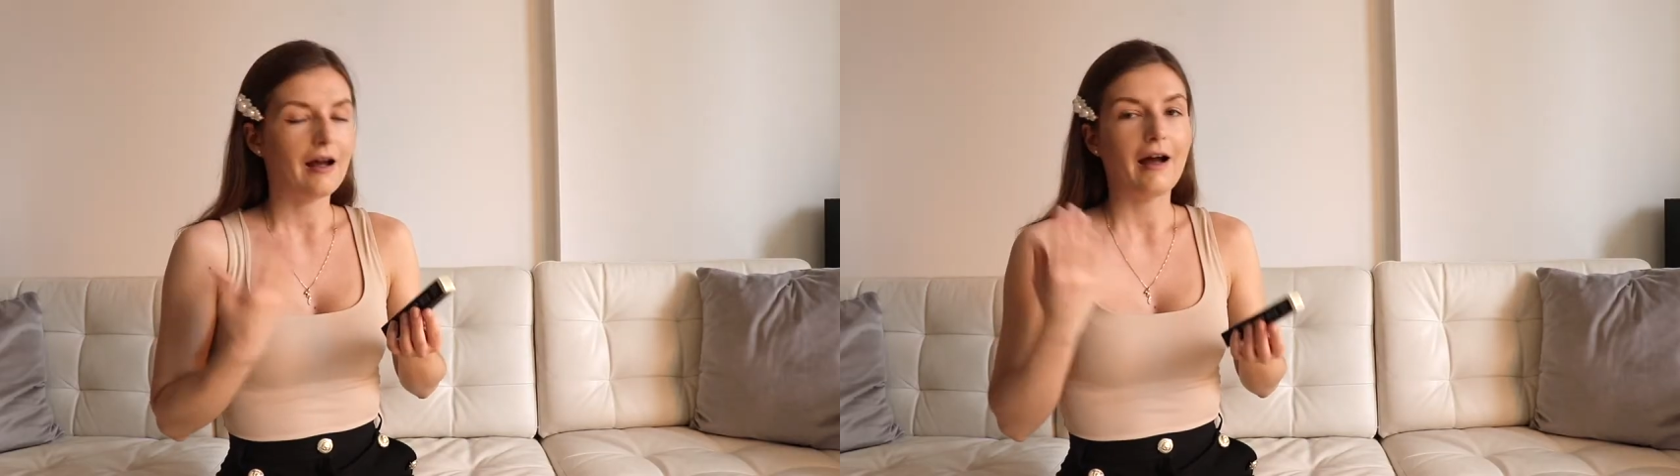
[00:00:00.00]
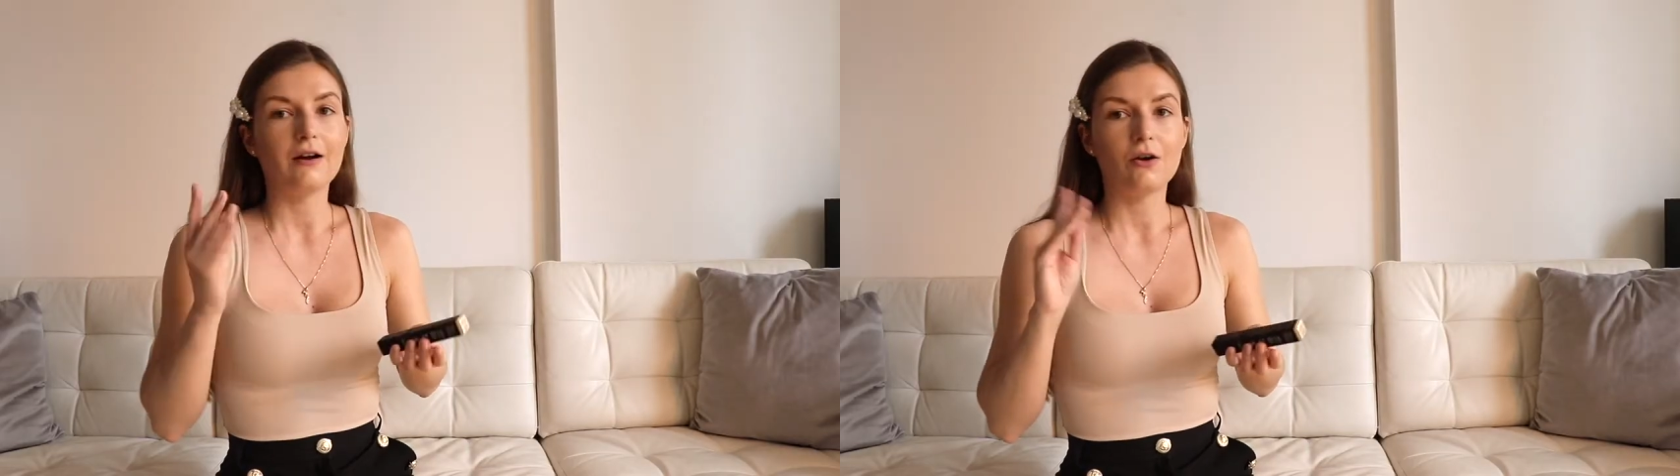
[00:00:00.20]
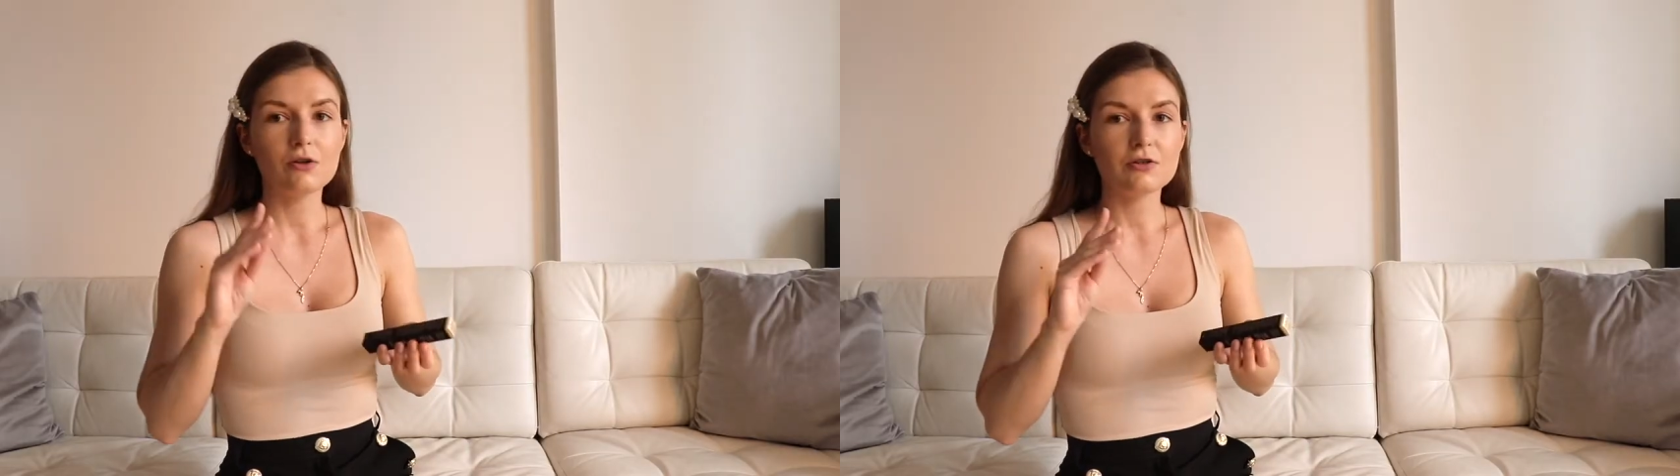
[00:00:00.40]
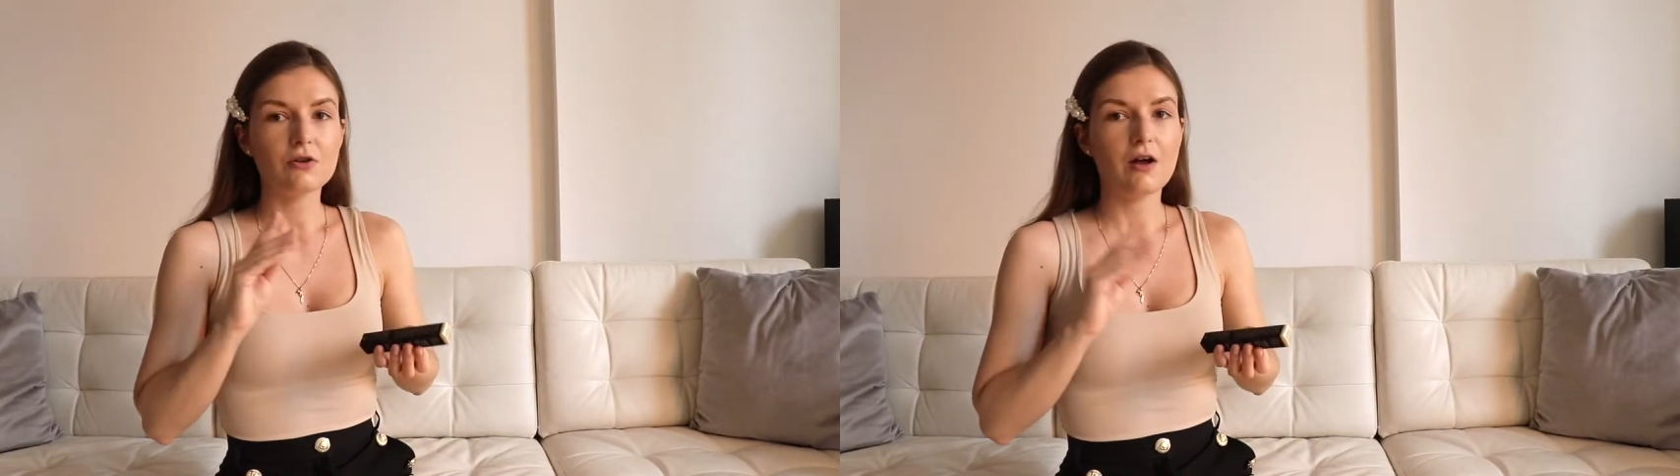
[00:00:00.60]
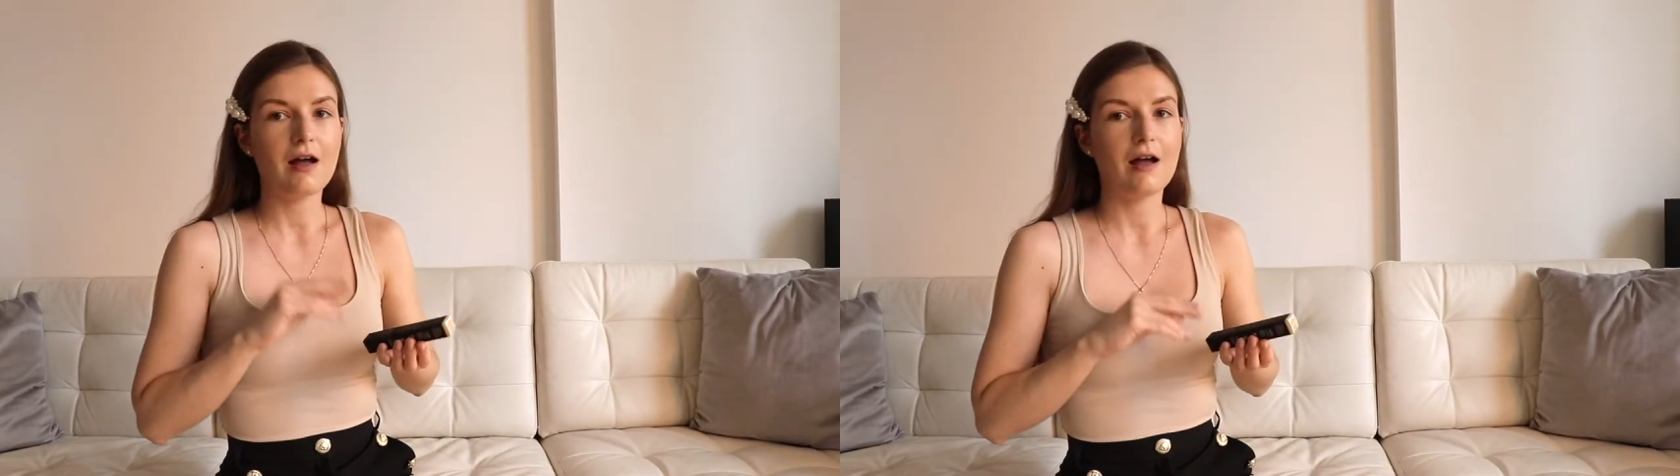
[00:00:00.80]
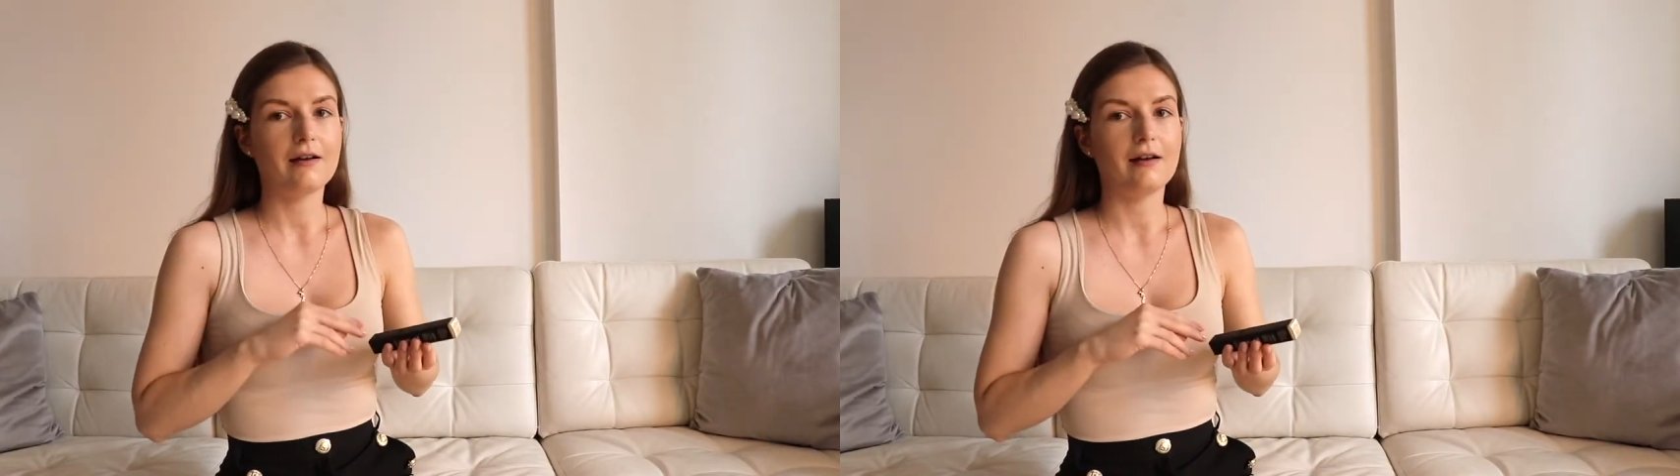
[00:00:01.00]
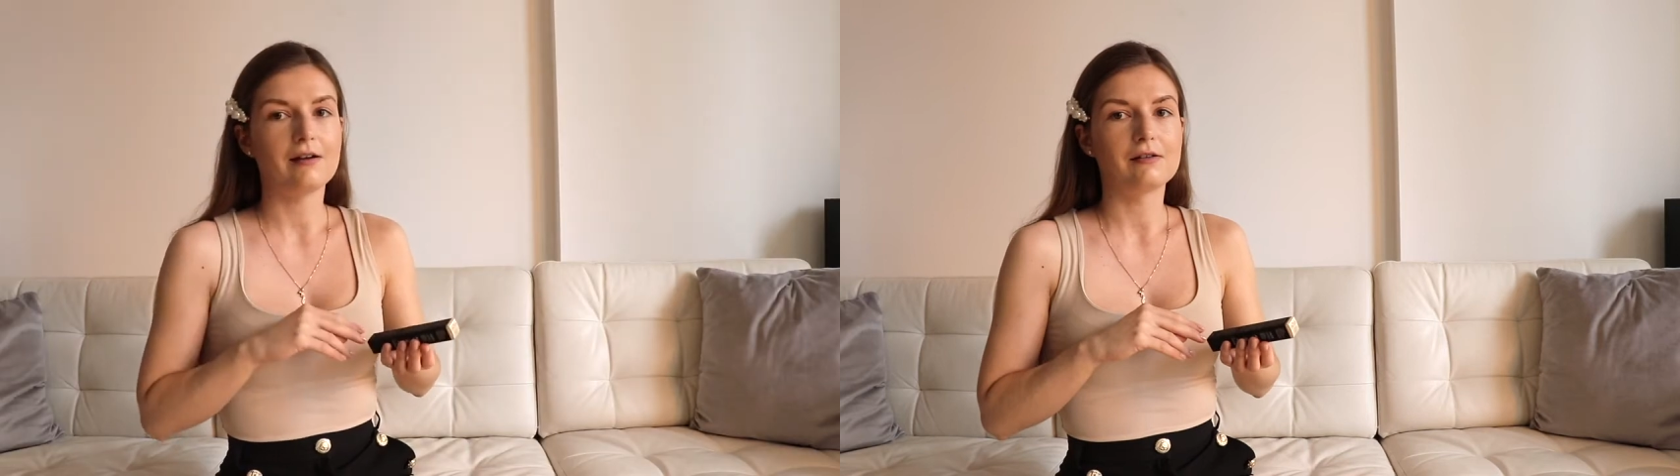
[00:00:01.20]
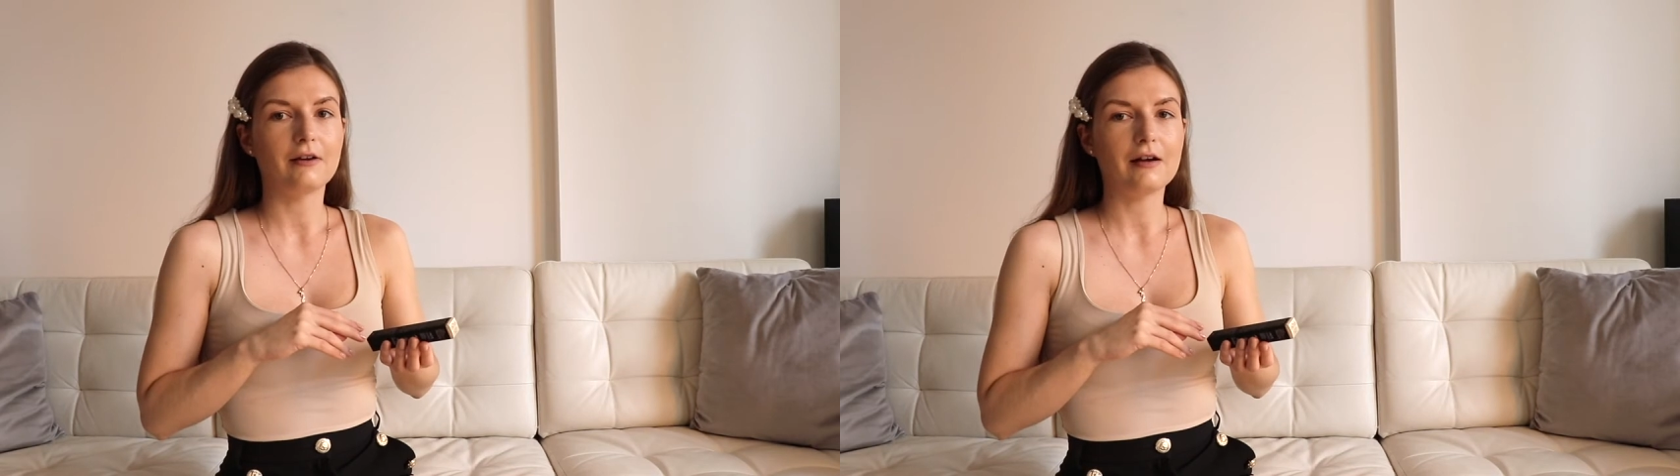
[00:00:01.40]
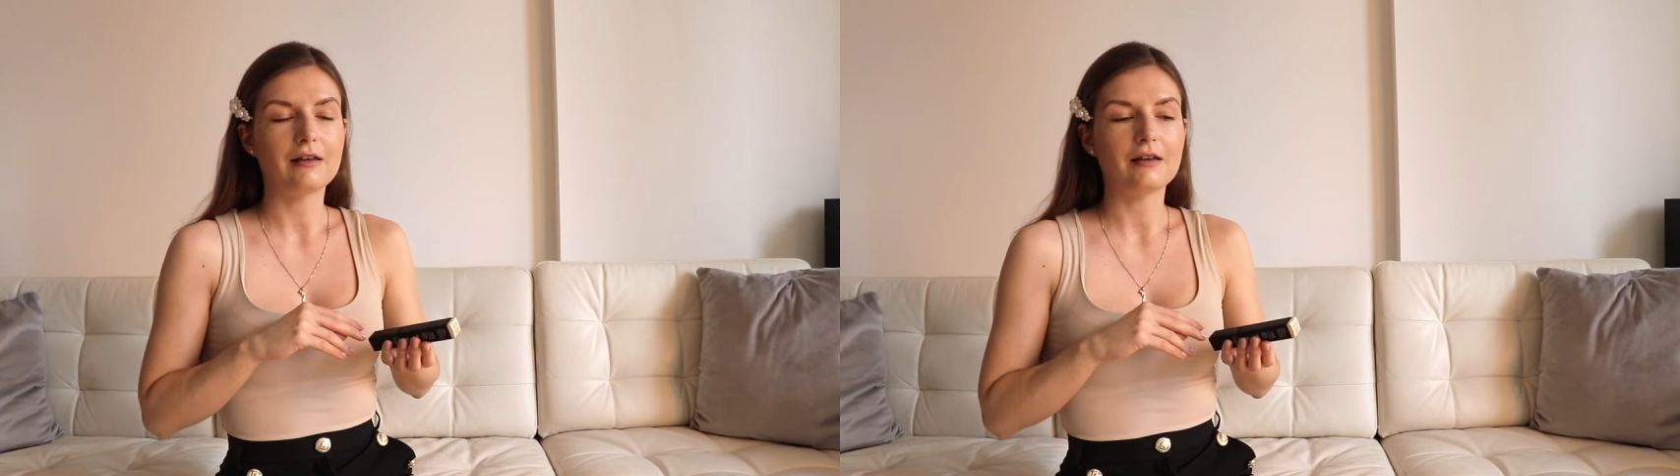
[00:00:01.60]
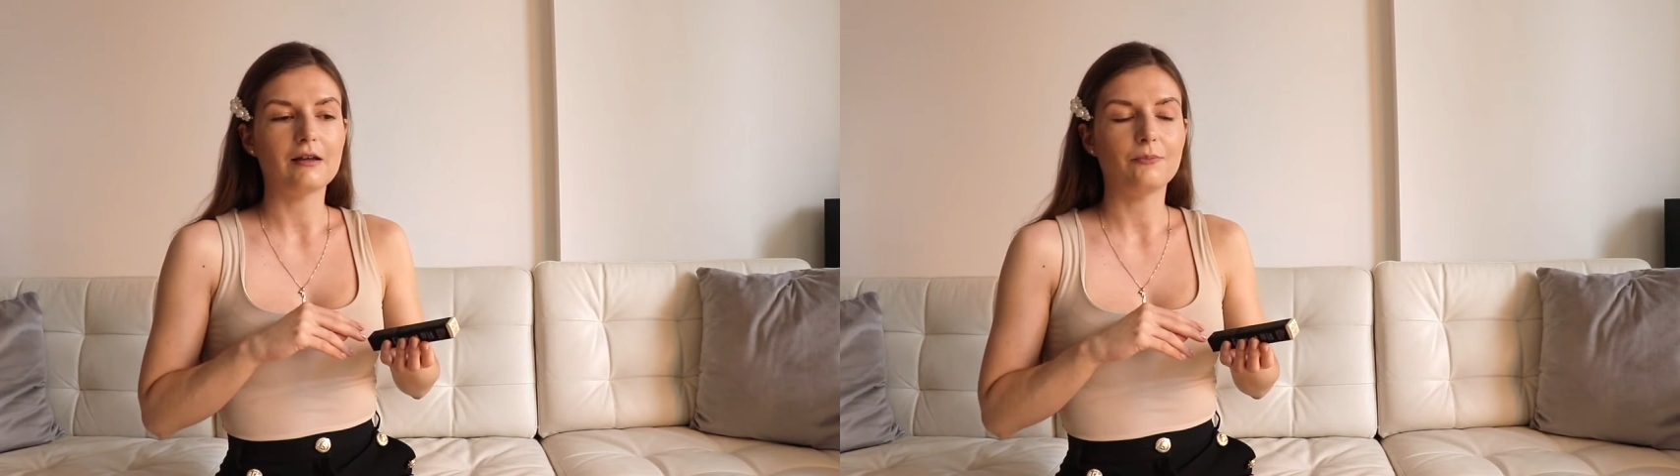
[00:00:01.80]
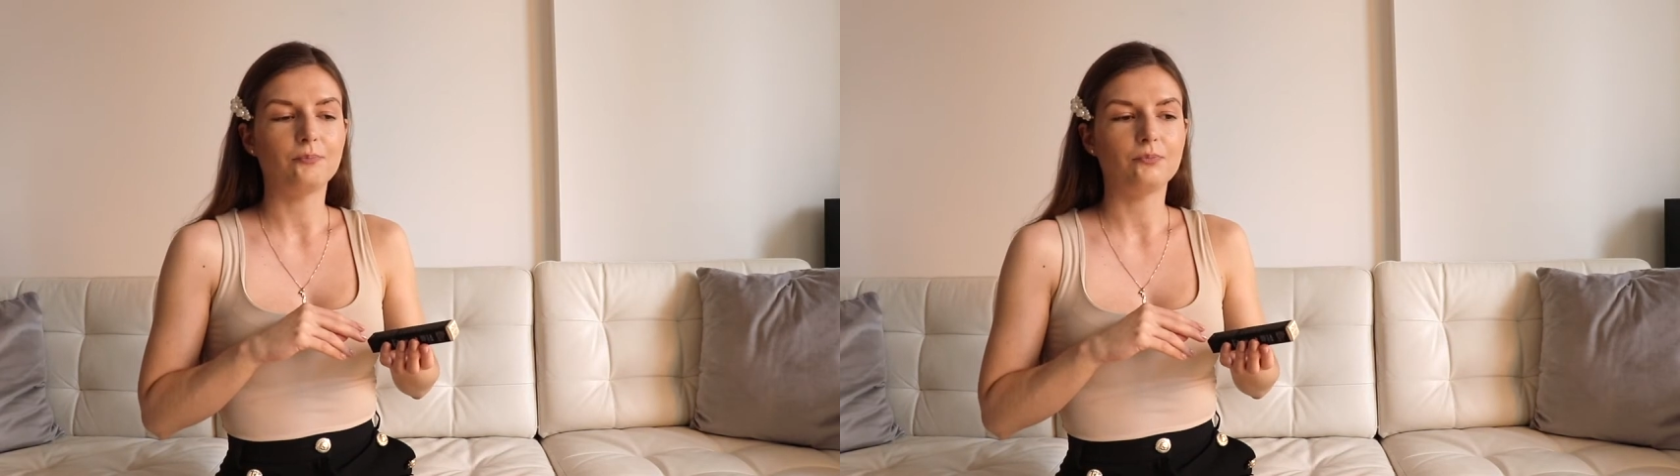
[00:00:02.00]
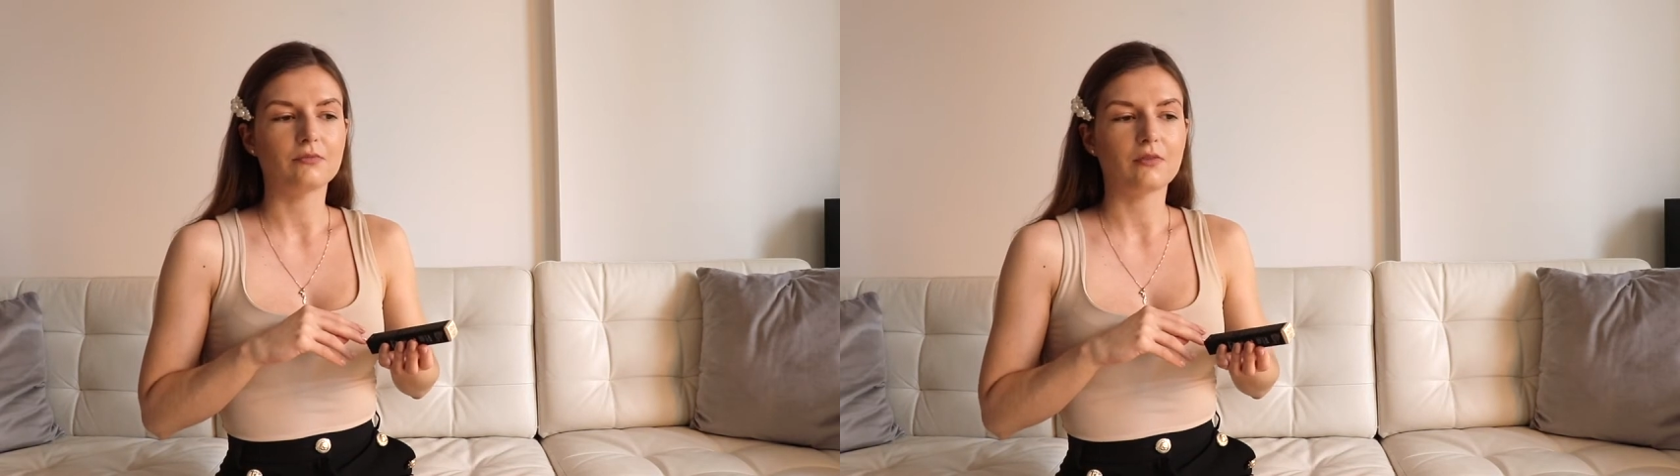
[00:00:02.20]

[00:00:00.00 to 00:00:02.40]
I also had a really